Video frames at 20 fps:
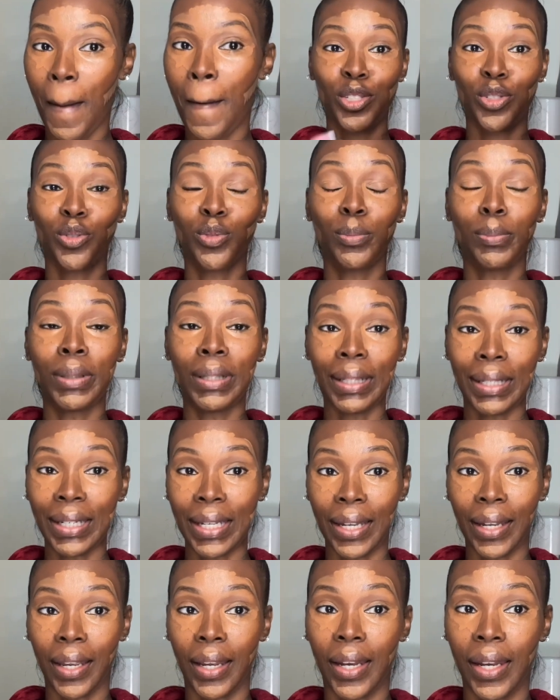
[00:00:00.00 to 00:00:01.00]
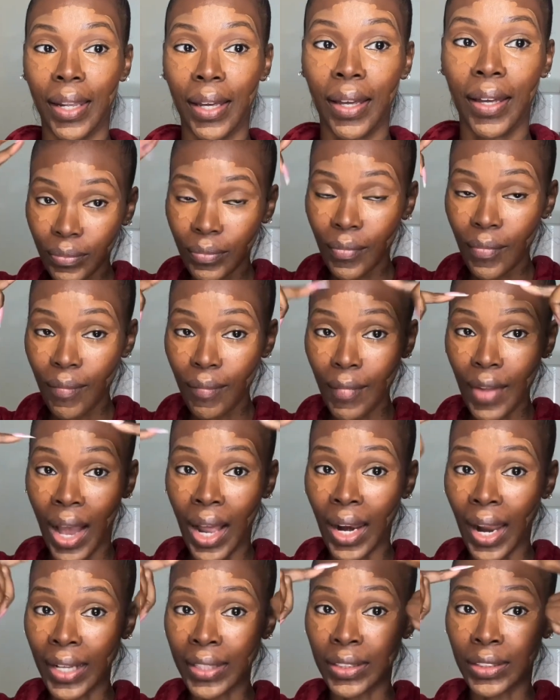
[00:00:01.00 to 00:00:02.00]
to blend. I
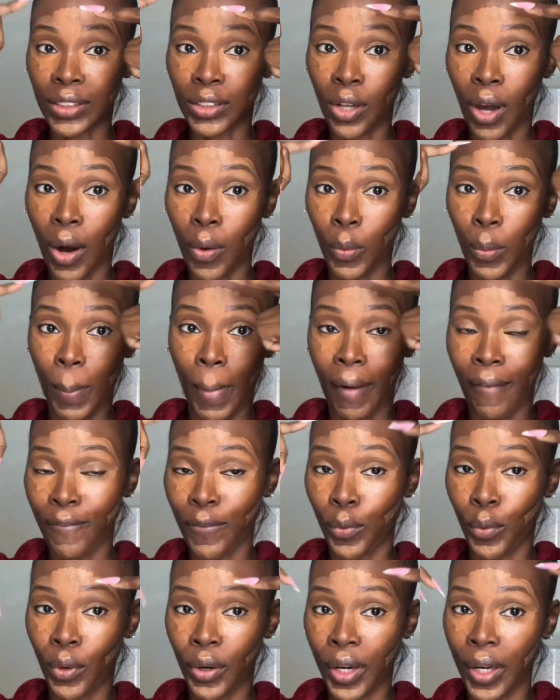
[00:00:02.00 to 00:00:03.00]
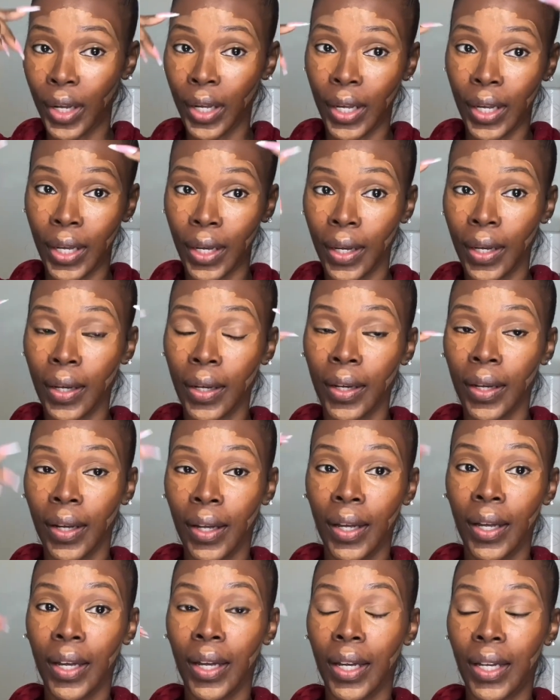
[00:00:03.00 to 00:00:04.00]
like to start with my forehead
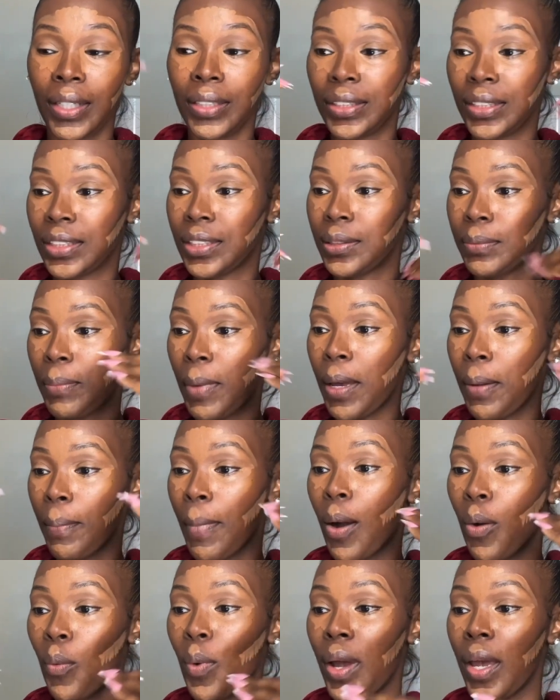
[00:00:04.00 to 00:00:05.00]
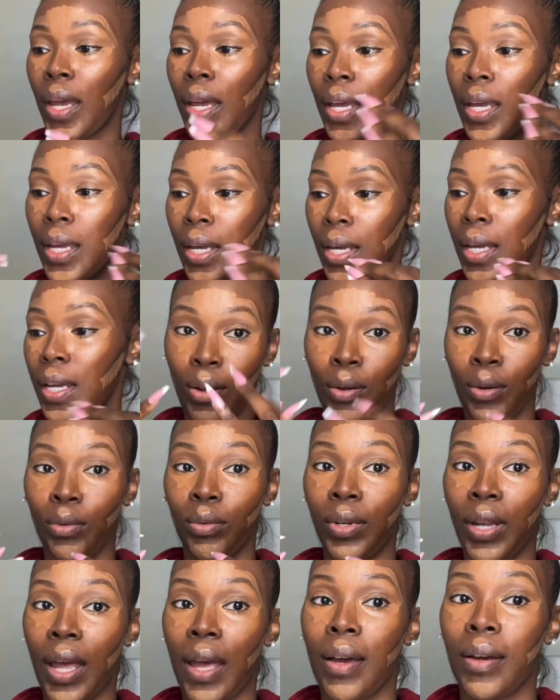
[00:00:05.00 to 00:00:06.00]
and just make my way on
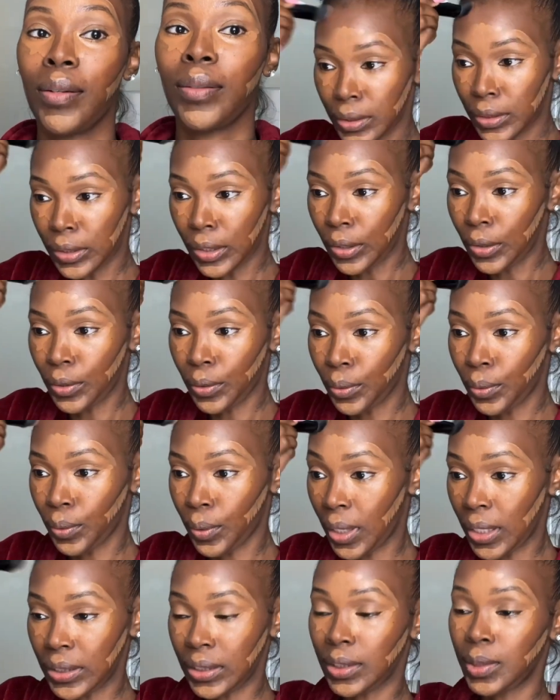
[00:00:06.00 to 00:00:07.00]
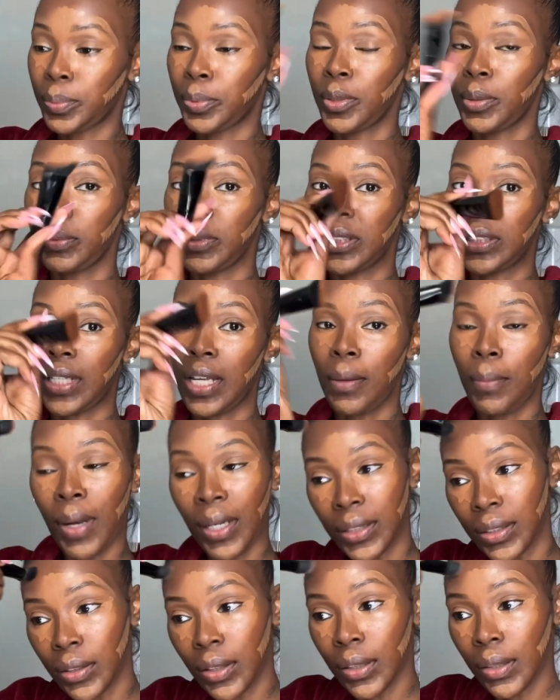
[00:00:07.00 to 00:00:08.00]
down. So I just pretty much take my
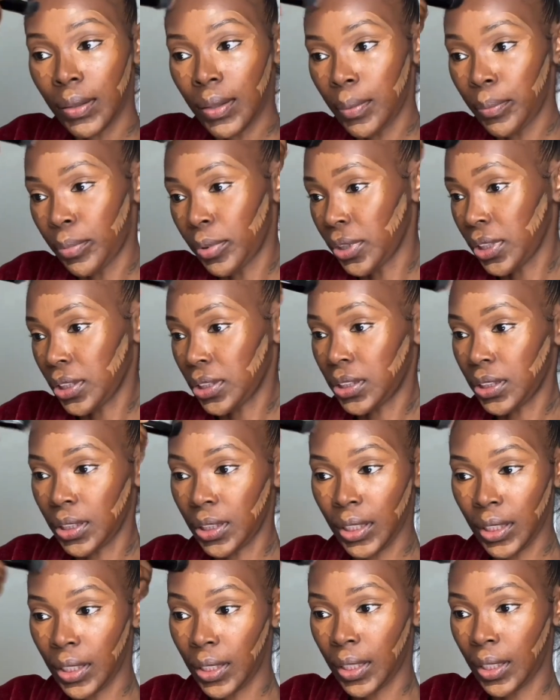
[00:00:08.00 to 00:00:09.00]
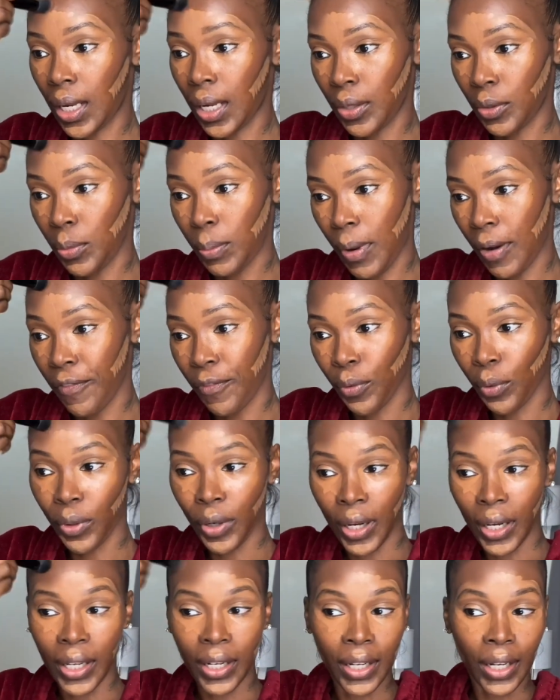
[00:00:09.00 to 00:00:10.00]
sculpting brush and then I do my
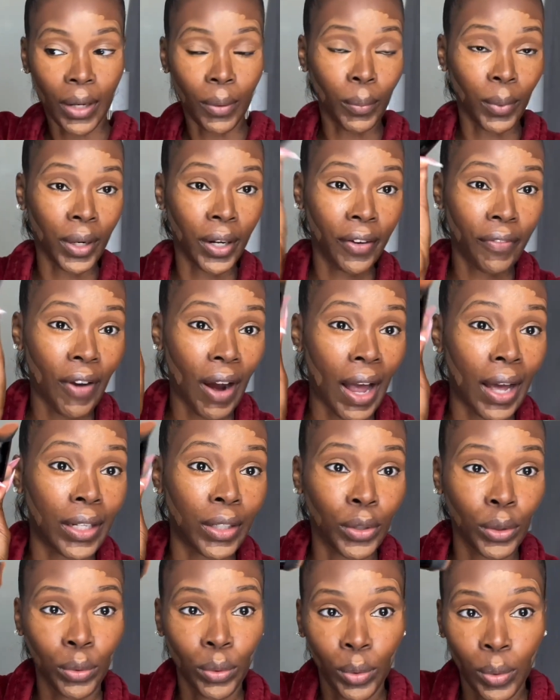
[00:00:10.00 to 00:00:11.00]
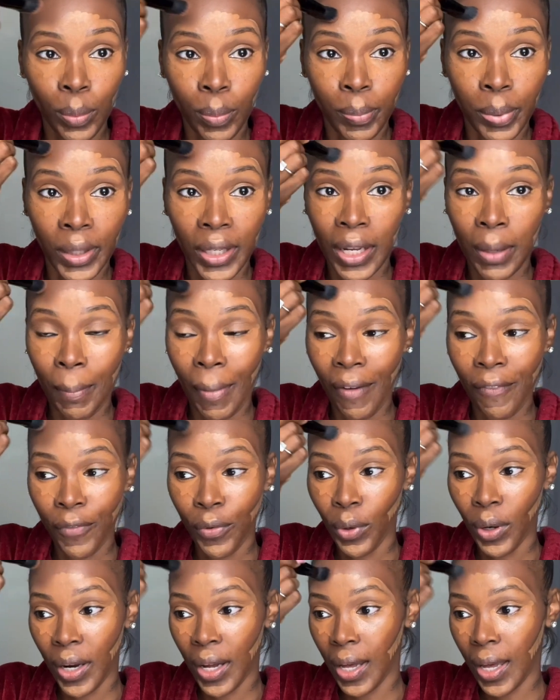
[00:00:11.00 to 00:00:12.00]
forehead. And then whenever I do blend my
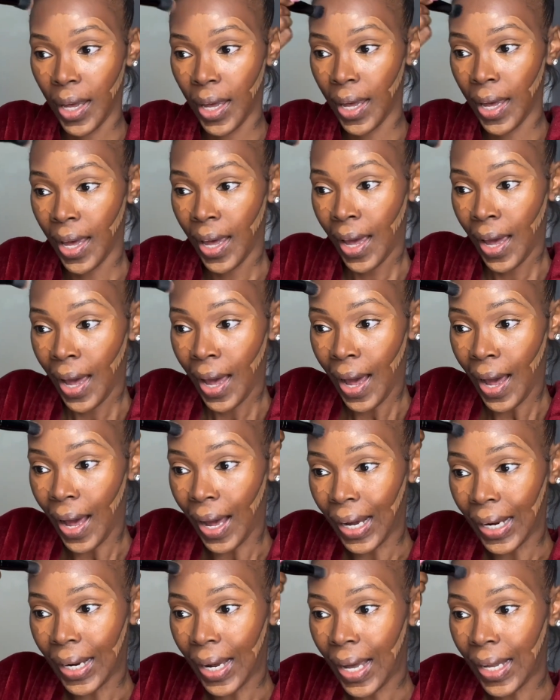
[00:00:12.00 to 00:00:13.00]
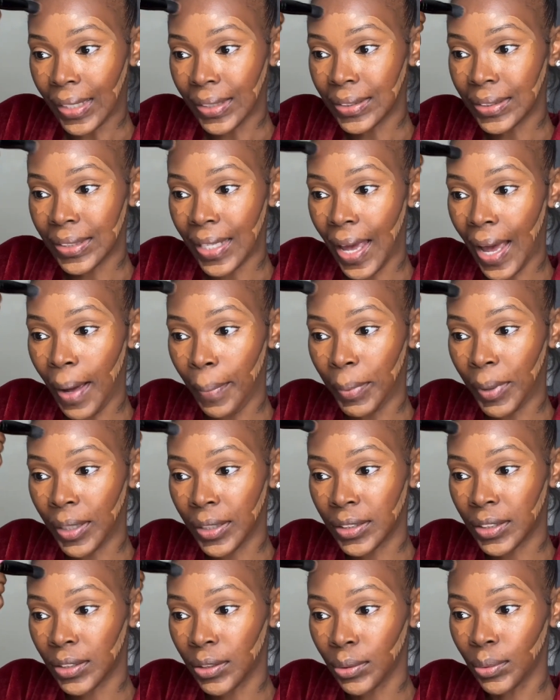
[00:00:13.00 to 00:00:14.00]
forehead, I kind of tap
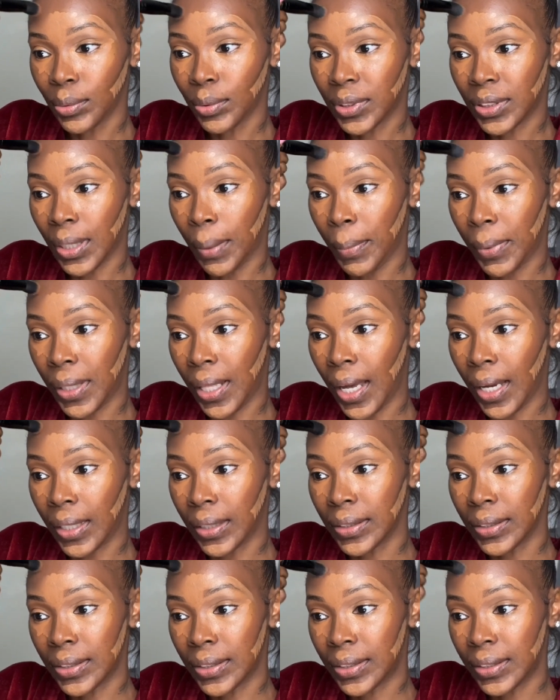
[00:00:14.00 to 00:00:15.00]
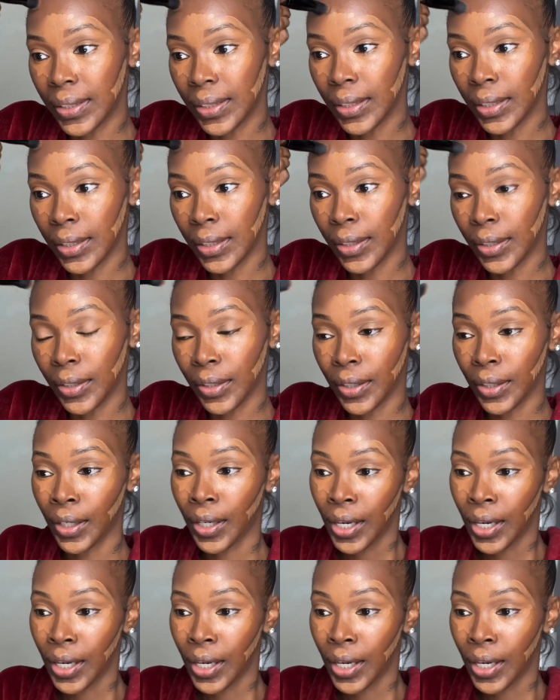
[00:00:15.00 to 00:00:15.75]
into some of that concealer.